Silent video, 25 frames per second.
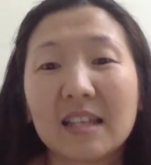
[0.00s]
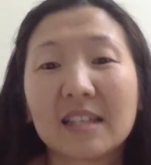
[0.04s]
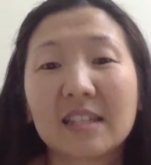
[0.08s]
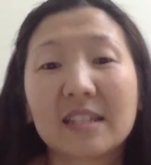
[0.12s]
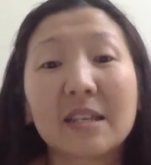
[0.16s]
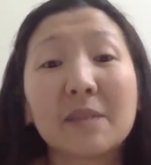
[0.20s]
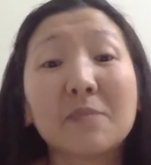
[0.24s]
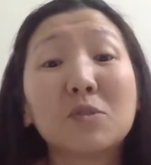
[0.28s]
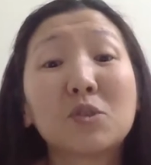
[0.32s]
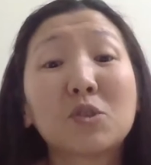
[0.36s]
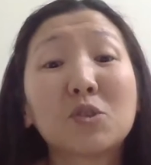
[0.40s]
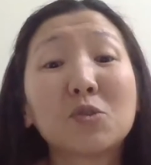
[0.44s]

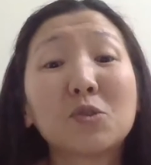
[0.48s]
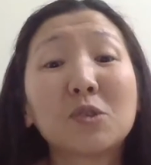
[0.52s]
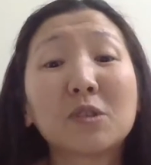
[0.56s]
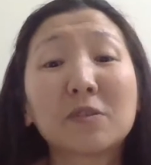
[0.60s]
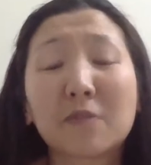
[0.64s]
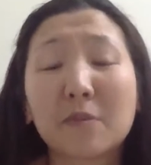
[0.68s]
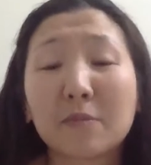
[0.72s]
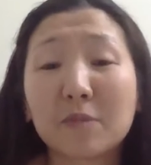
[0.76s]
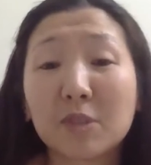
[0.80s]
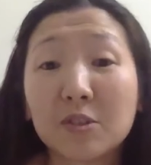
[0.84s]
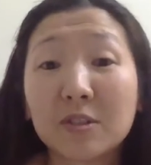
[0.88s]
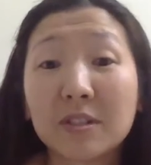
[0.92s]
Some Jews
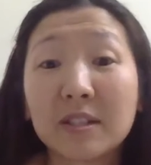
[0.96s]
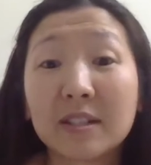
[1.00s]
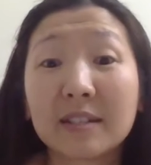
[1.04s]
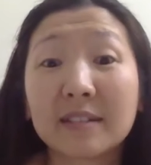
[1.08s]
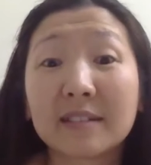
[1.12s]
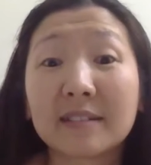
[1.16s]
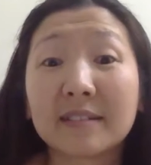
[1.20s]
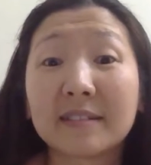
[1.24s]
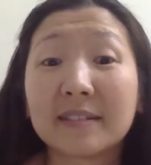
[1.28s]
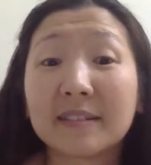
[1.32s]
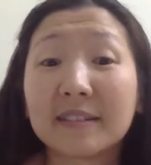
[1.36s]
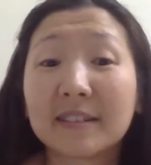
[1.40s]
from
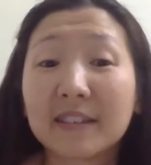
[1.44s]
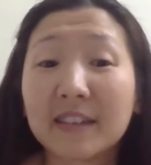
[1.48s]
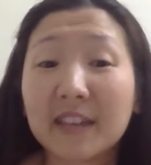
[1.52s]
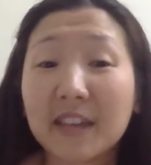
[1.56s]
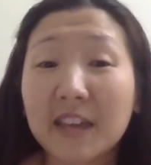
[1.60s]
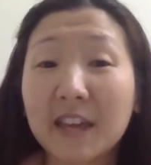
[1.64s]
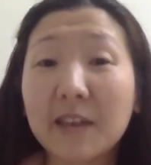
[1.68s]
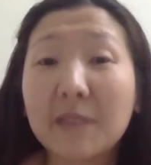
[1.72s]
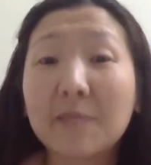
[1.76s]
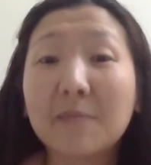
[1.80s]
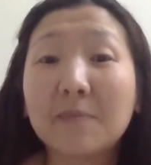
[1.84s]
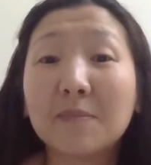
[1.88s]
Judea
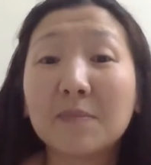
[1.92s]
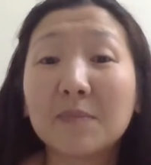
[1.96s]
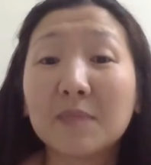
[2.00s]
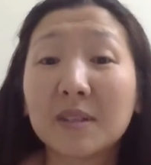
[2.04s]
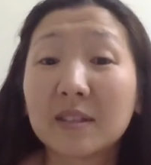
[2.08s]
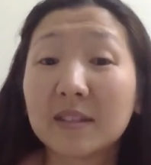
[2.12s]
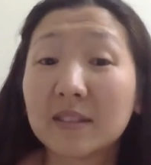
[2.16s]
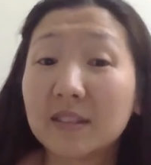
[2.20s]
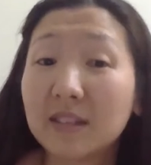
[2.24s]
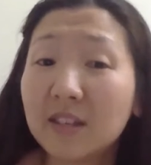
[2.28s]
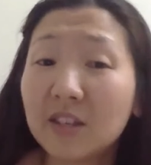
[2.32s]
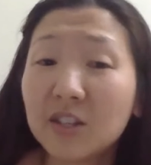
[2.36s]
came
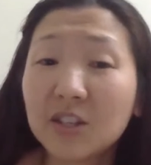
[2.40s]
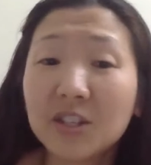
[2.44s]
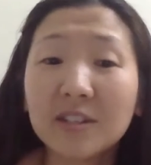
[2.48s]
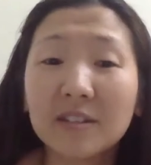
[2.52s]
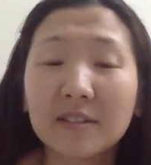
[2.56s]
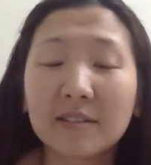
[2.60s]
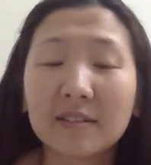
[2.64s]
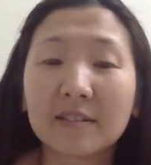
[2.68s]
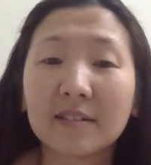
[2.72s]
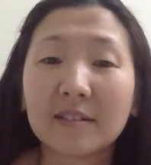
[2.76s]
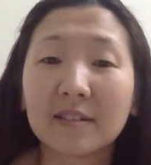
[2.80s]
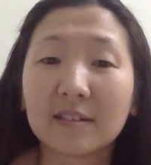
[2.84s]

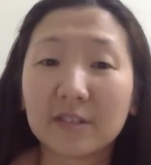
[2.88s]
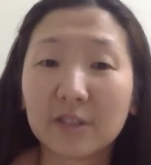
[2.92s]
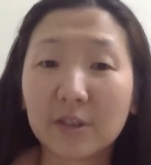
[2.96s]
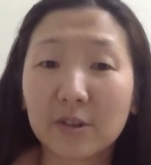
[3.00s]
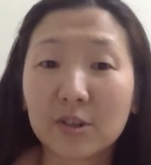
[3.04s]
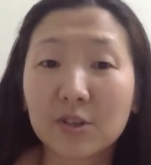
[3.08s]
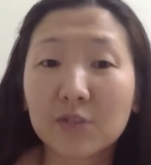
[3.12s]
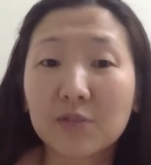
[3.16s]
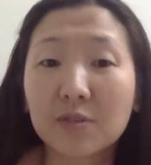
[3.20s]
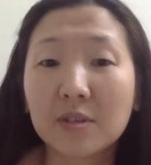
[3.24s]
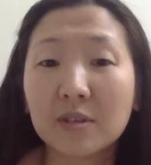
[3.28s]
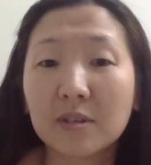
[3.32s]
teaching a
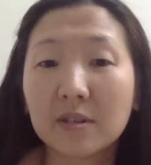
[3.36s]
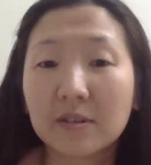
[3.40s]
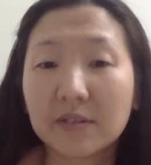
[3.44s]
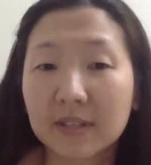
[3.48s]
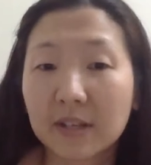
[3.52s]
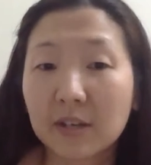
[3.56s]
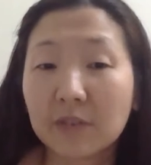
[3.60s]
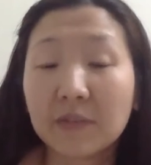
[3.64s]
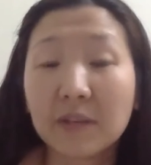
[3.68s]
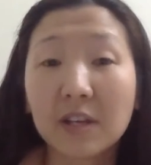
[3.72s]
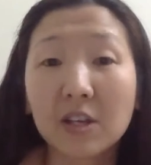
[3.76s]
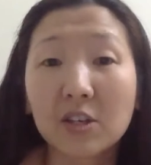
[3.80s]
doctrine of
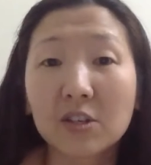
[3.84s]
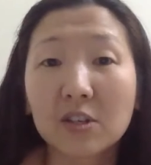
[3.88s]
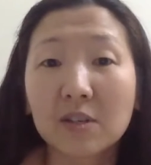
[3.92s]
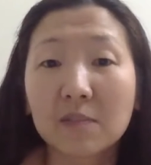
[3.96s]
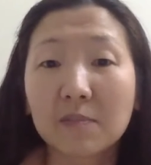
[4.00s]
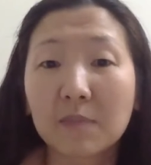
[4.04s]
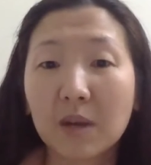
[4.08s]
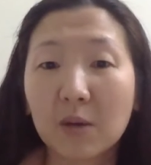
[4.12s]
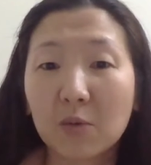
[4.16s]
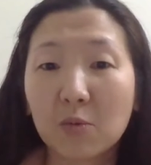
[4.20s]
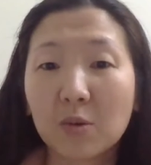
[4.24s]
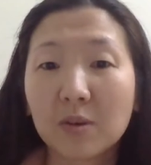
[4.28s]
salvation
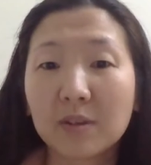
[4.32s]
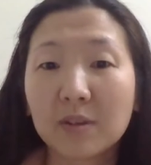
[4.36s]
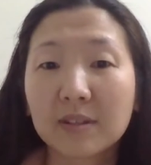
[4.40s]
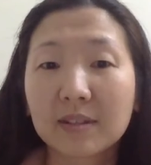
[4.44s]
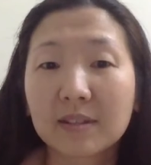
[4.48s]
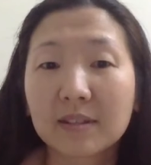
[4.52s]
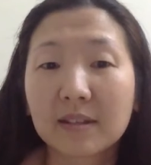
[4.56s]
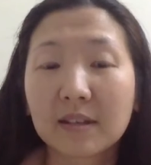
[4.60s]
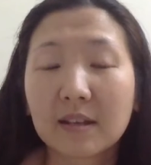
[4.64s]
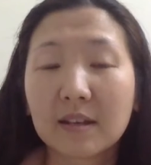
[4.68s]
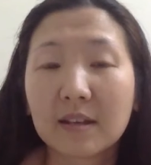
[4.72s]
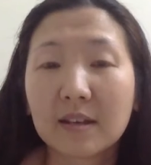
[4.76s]
by
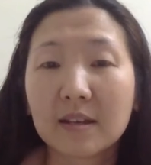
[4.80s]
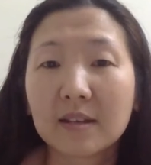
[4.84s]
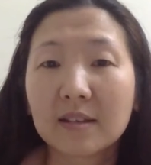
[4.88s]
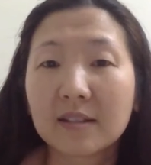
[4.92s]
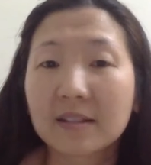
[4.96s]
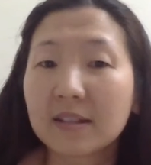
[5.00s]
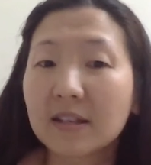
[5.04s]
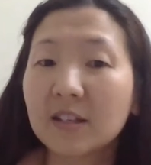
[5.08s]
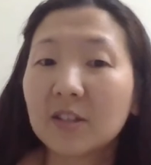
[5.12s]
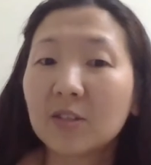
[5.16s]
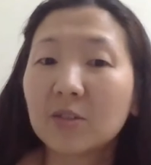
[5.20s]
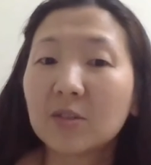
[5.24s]
works,
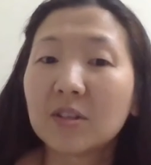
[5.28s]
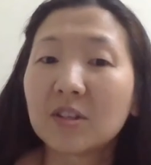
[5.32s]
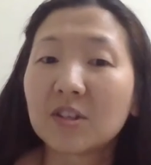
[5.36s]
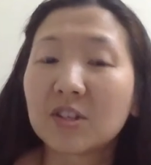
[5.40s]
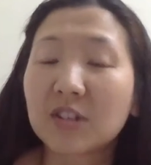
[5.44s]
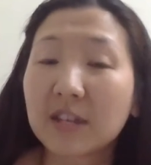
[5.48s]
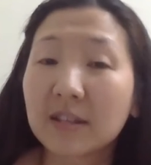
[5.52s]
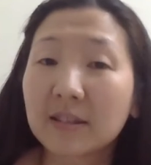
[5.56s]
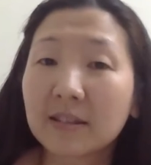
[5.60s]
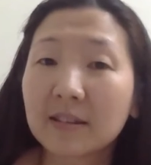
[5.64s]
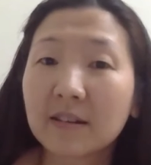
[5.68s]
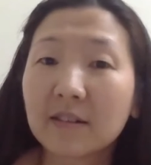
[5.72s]
saying to the
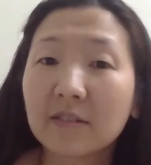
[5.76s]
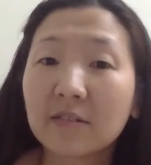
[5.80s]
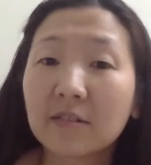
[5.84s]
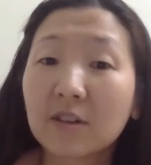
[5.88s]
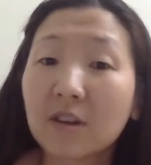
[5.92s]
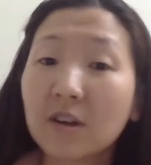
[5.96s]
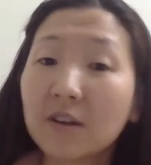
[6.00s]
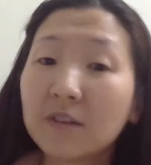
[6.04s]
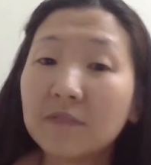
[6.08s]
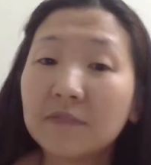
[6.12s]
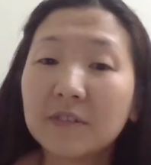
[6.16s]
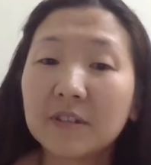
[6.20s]
Gentile
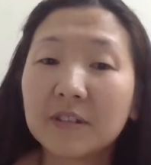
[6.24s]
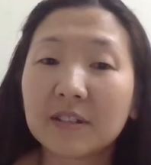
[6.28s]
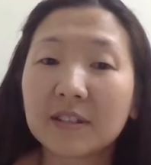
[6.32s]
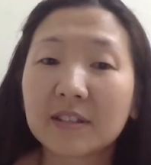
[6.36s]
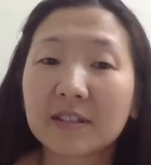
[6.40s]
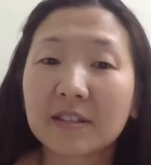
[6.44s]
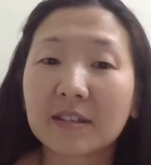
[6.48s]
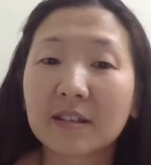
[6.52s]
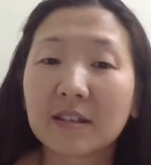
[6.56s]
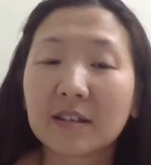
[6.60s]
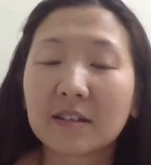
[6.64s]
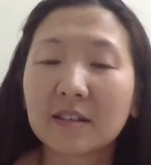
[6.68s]

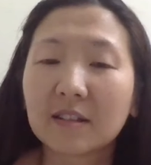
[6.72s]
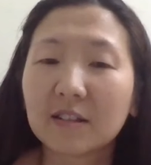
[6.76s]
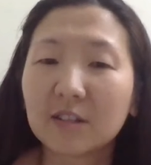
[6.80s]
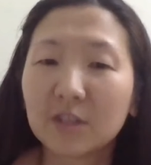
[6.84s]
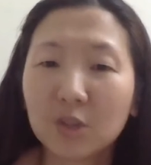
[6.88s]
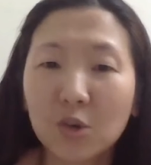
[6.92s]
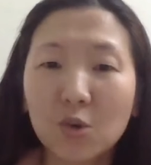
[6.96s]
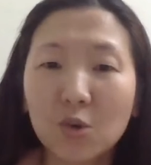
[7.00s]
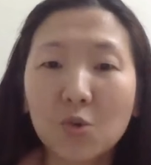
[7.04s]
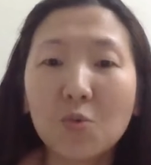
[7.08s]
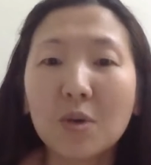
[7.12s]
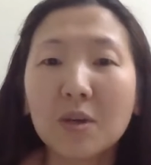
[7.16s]
converts that
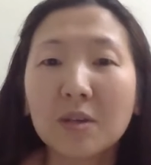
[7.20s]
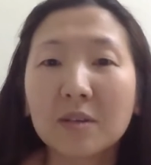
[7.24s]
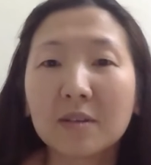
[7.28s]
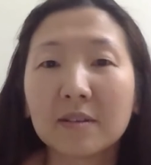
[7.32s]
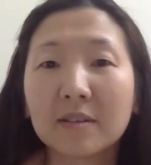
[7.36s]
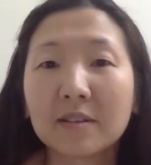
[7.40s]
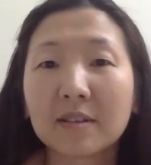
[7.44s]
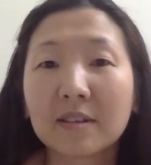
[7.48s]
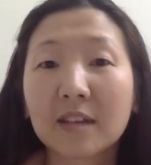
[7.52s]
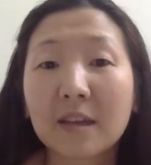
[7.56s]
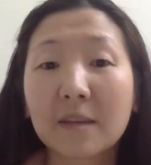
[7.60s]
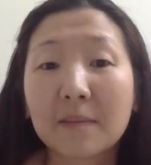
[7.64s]
no one
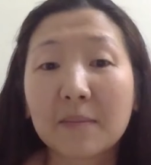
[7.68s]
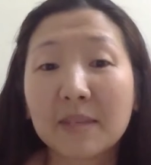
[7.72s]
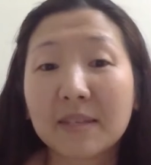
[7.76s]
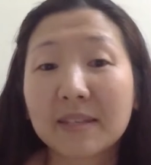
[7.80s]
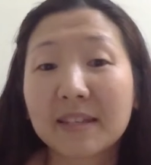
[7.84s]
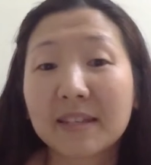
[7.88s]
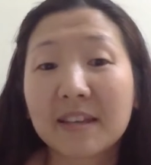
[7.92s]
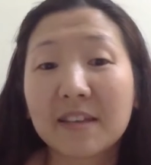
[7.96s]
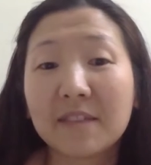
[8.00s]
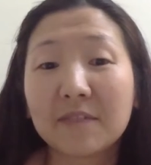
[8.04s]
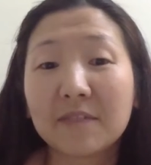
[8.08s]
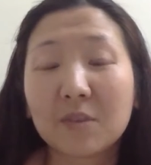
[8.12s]
can be
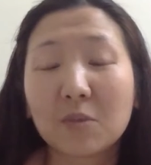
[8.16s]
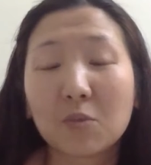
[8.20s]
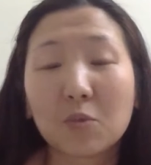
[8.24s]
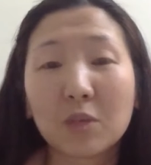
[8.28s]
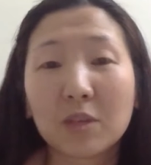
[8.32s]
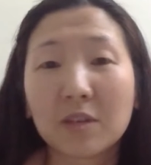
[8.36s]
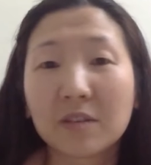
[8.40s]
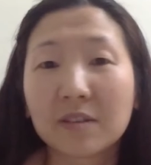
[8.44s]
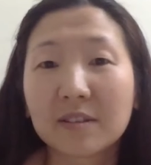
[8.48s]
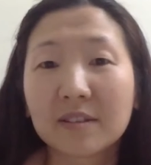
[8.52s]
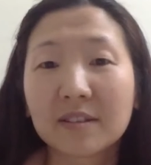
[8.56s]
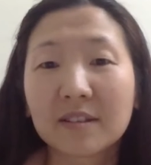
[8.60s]
saved
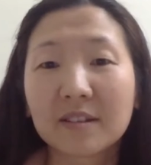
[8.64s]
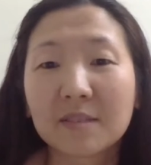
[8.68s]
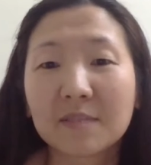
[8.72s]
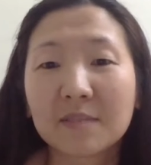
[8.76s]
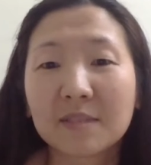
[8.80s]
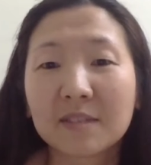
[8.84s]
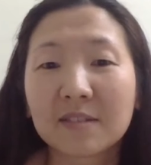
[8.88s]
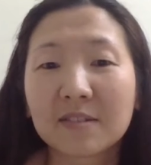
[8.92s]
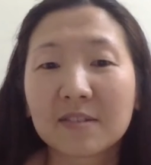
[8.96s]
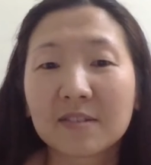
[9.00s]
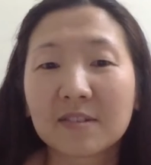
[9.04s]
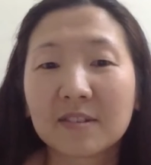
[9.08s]
without
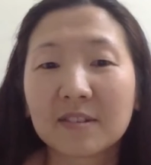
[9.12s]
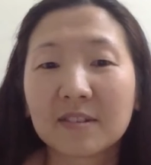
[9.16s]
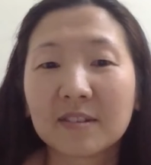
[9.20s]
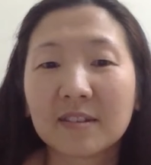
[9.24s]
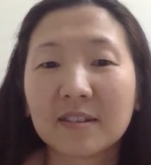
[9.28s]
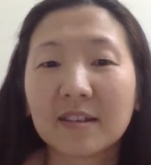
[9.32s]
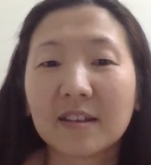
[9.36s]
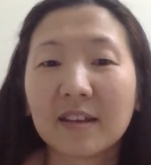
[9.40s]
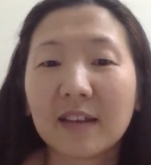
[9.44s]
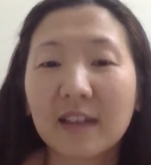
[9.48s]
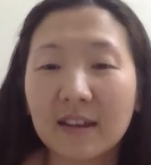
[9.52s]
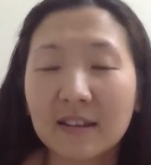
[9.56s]
circumcision
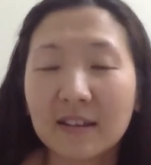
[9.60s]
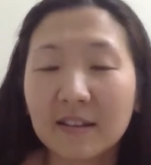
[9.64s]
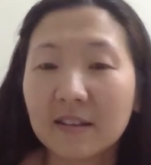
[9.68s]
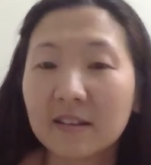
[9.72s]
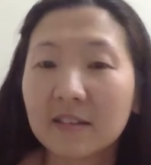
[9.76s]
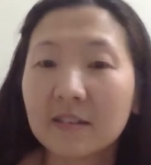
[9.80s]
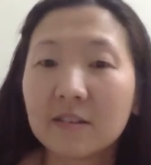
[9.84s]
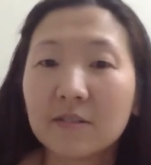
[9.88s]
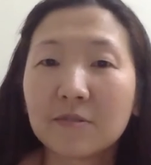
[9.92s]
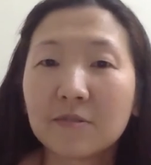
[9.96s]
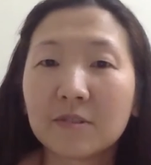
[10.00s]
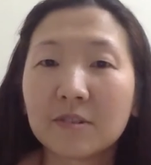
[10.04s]
and
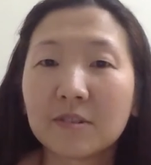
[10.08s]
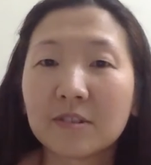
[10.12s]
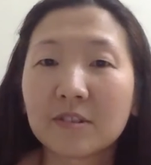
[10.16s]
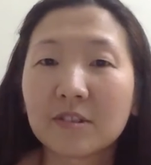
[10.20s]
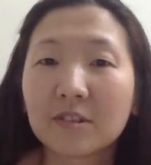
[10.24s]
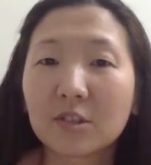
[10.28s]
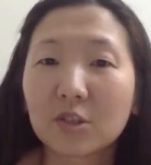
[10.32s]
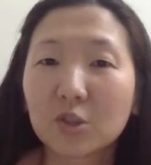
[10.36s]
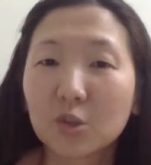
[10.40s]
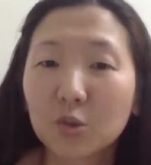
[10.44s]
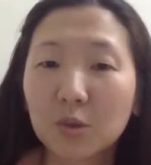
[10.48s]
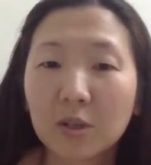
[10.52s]

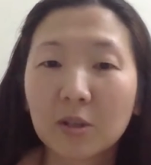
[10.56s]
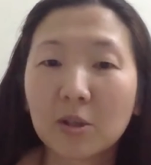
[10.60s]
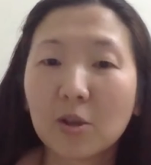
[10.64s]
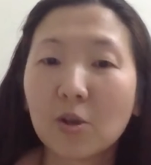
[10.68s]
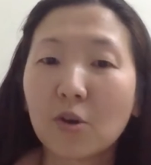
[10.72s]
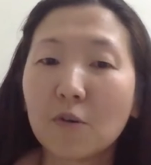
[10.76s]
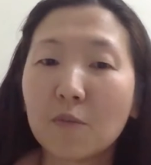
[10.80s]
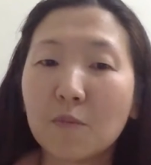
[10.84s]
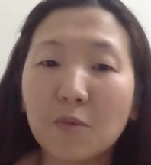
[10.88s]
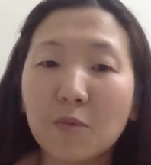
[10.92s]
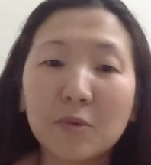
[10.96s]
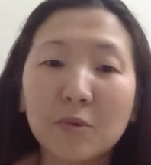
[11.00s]
adherence to the
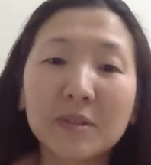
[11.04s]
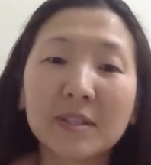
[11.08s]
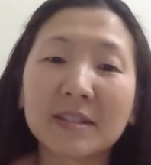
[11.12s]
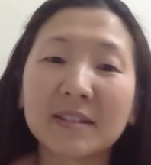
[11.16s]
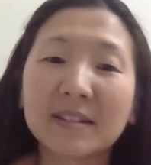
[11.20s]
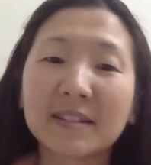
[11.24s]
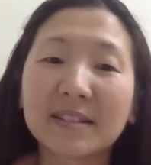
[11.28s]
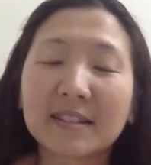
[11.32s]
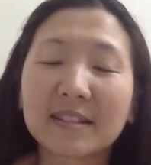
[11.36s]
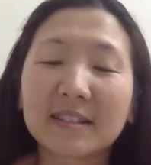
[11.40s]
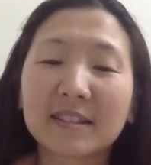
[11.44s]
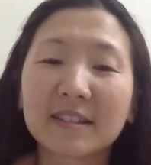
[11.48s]
law of
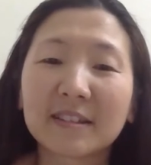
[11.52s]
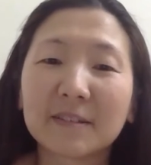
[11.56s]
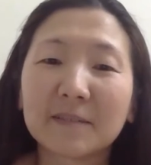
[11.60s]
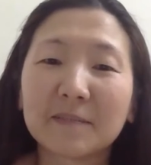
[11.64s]
Moses.